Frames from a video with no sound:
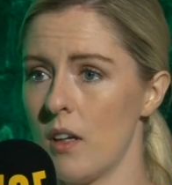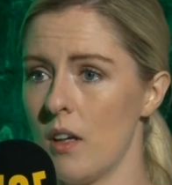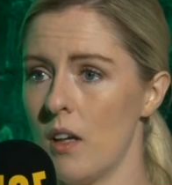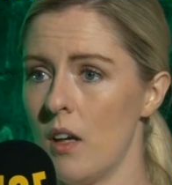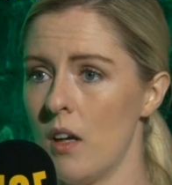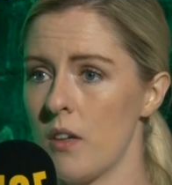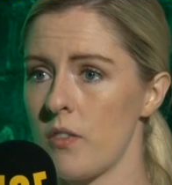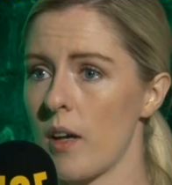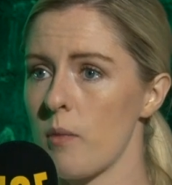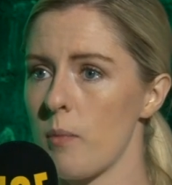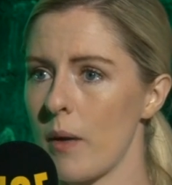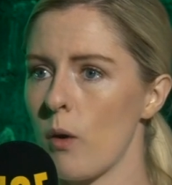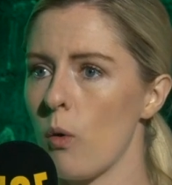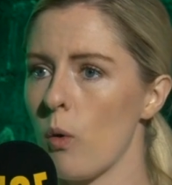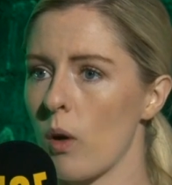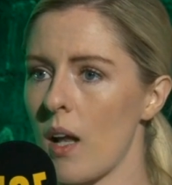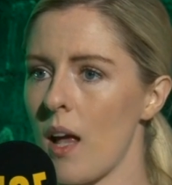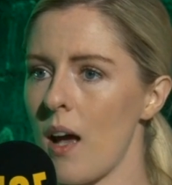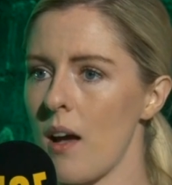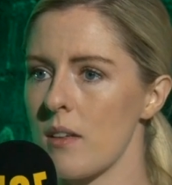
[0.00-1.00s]
Yeah. So I had my
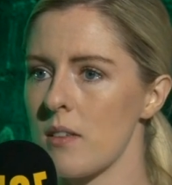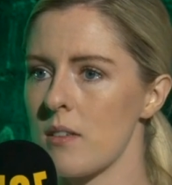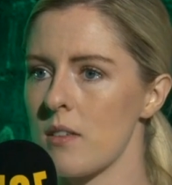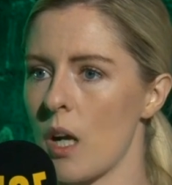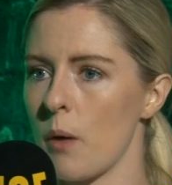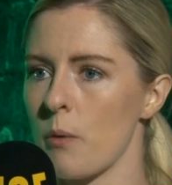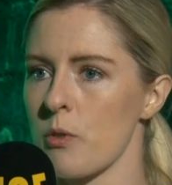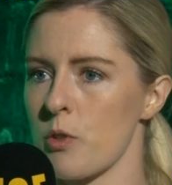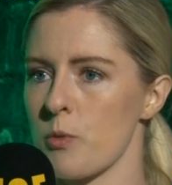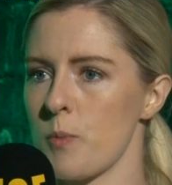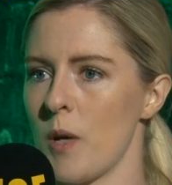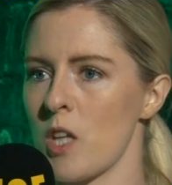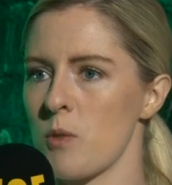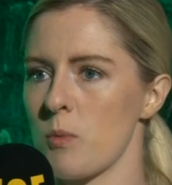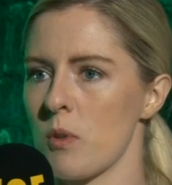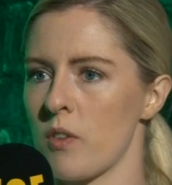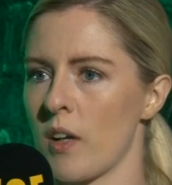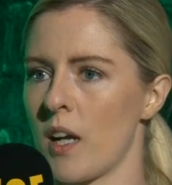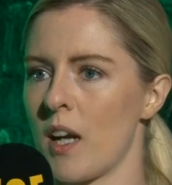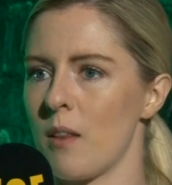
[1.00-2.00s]
own class, and I was
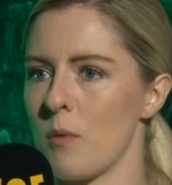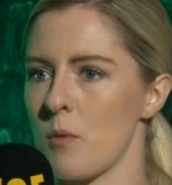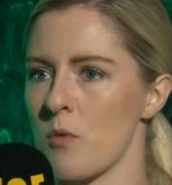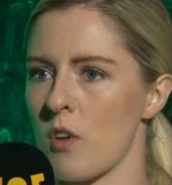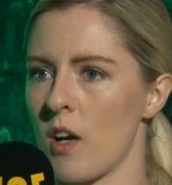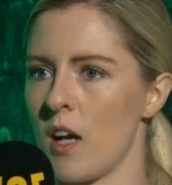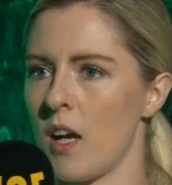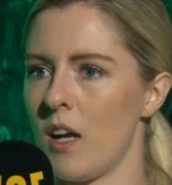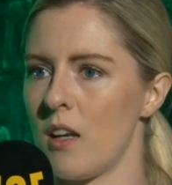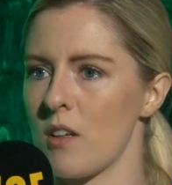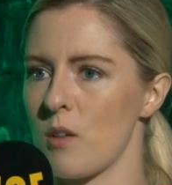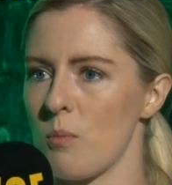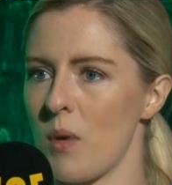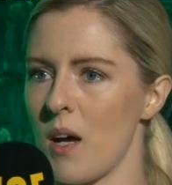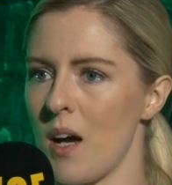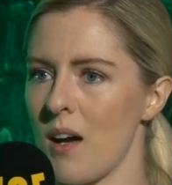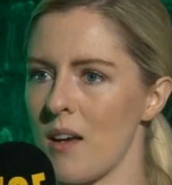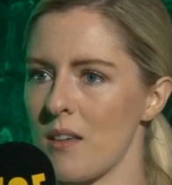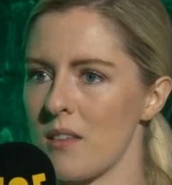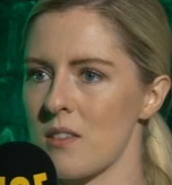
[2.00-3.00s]
responsible for getting them trained and
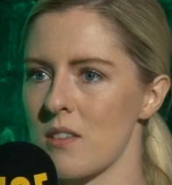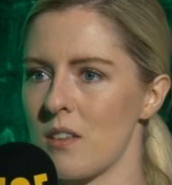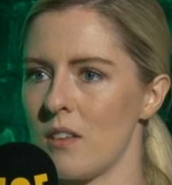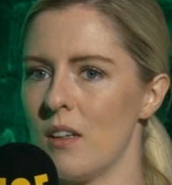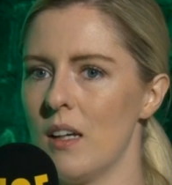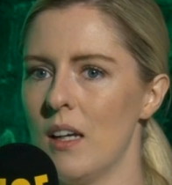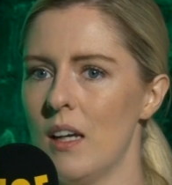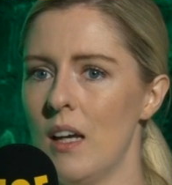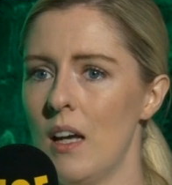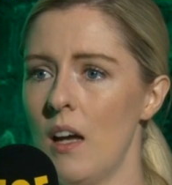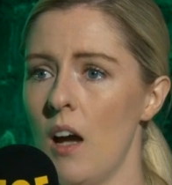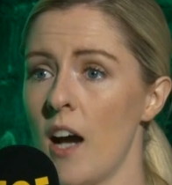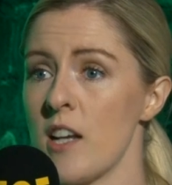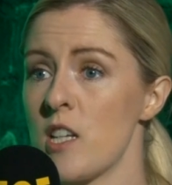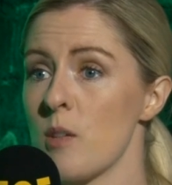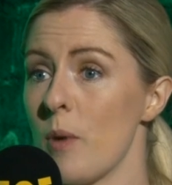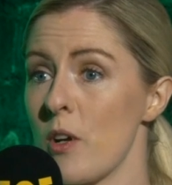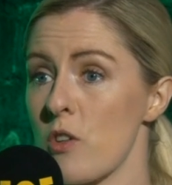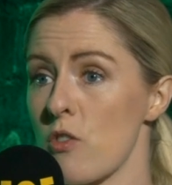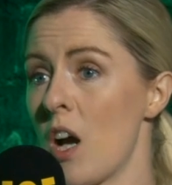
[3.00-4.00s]
passed. And I
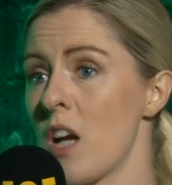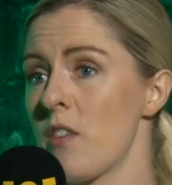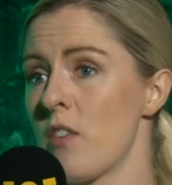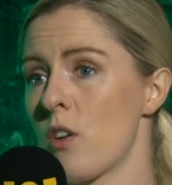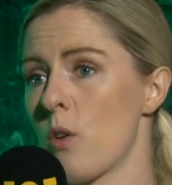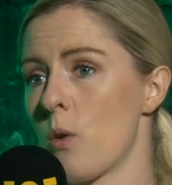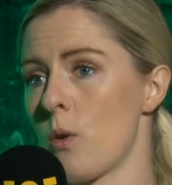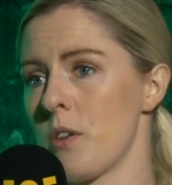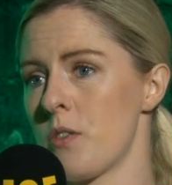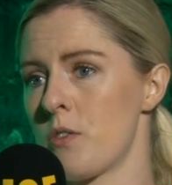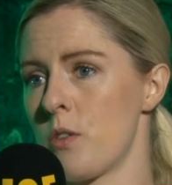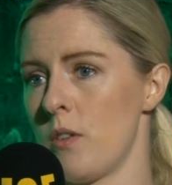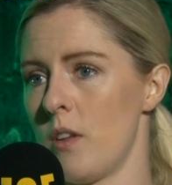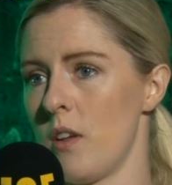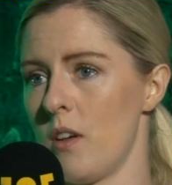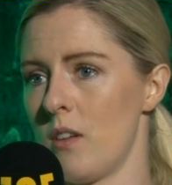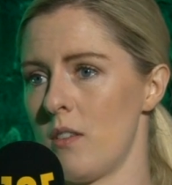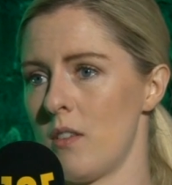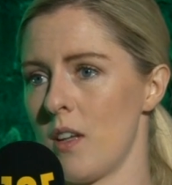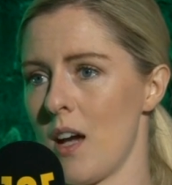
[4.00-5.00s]
did my driving course through
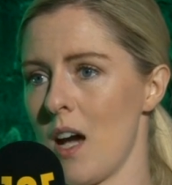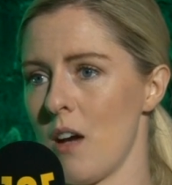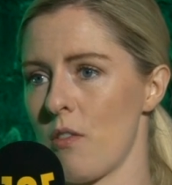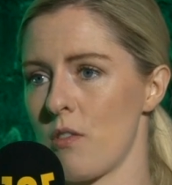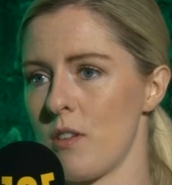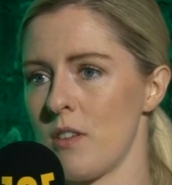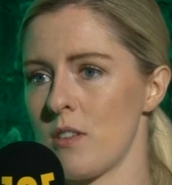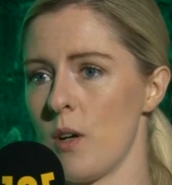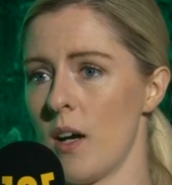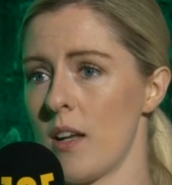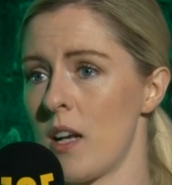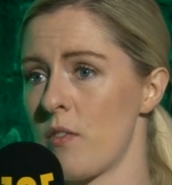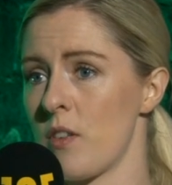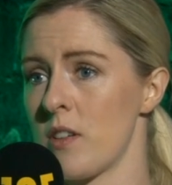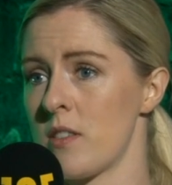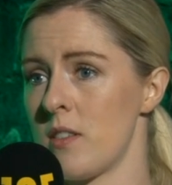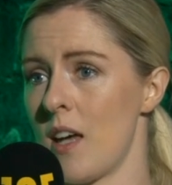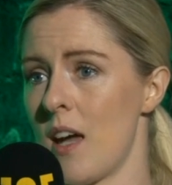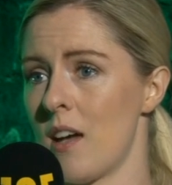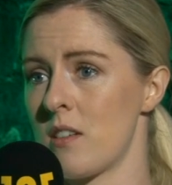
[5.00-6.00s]
the, the cavalry, so I never
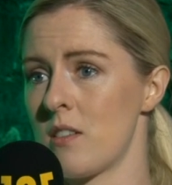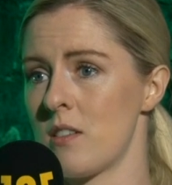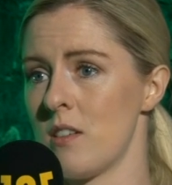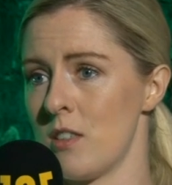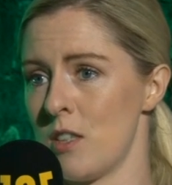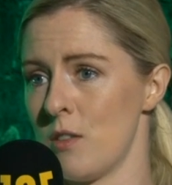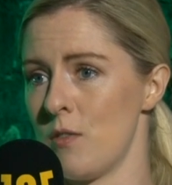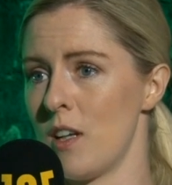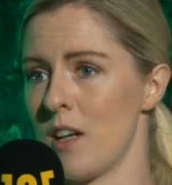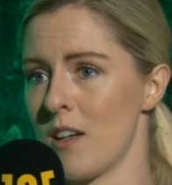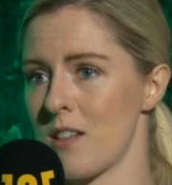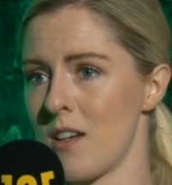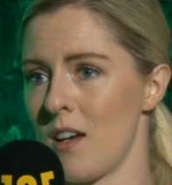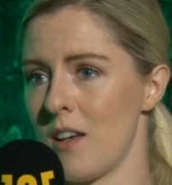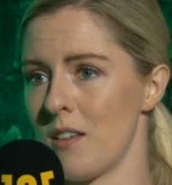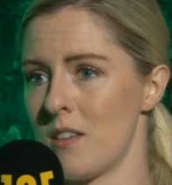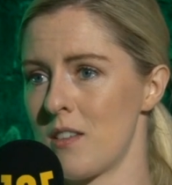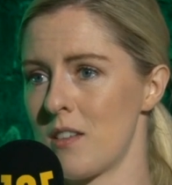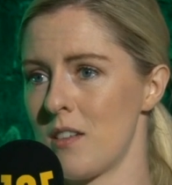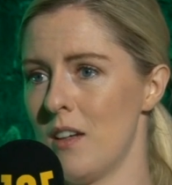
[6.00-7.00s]
set a civilian
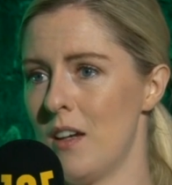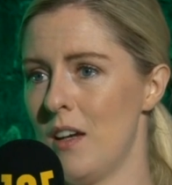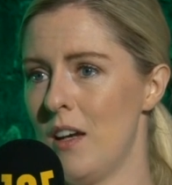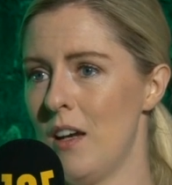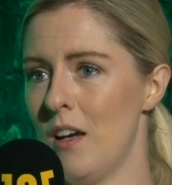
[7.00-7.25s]
test.